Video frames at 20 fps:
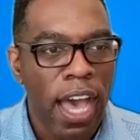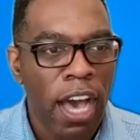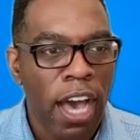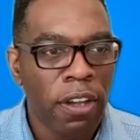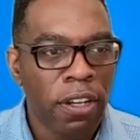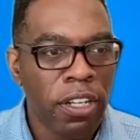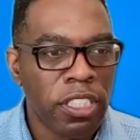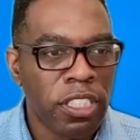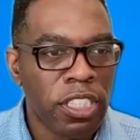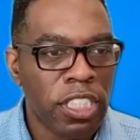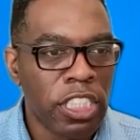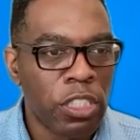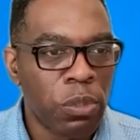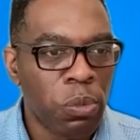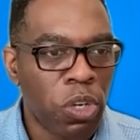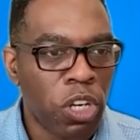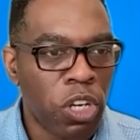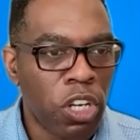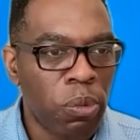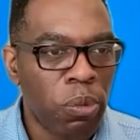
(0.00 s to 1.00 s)
How does this
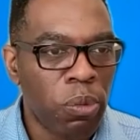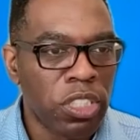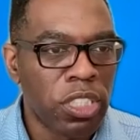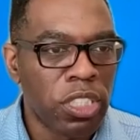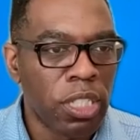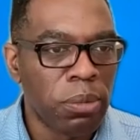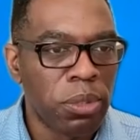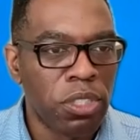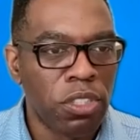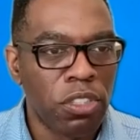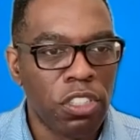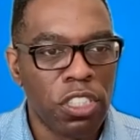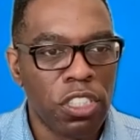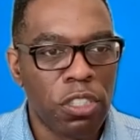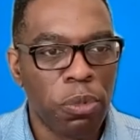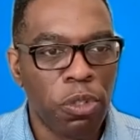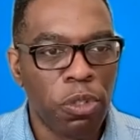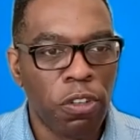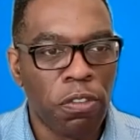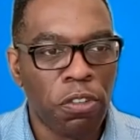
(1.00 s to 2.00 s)
work when some
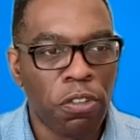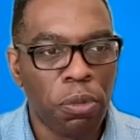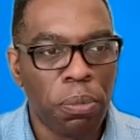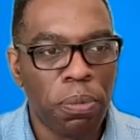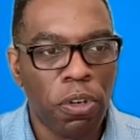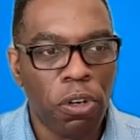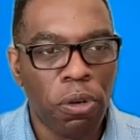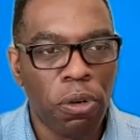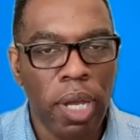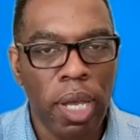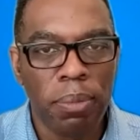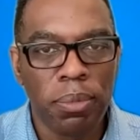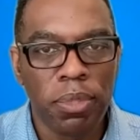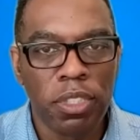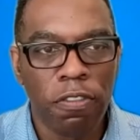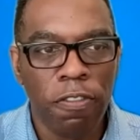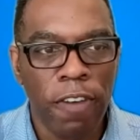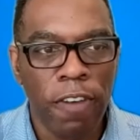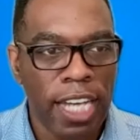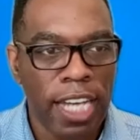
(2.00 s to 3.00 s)
students move through
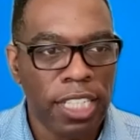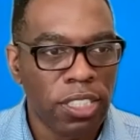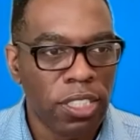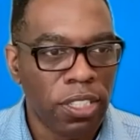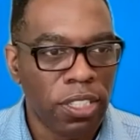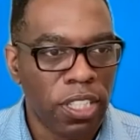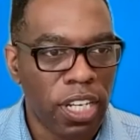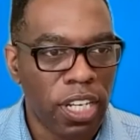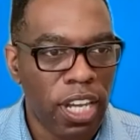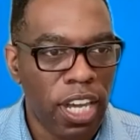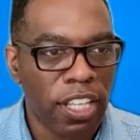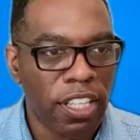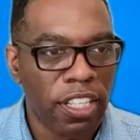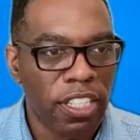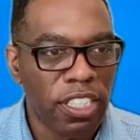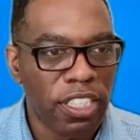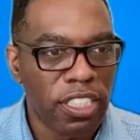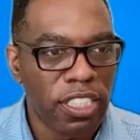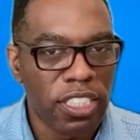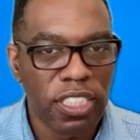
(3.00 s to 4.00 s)
programs faster than
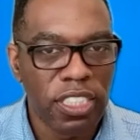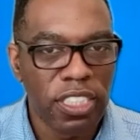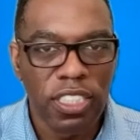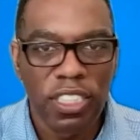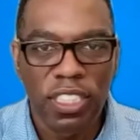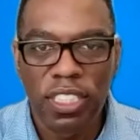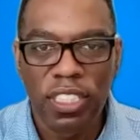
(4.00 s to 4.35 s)
others?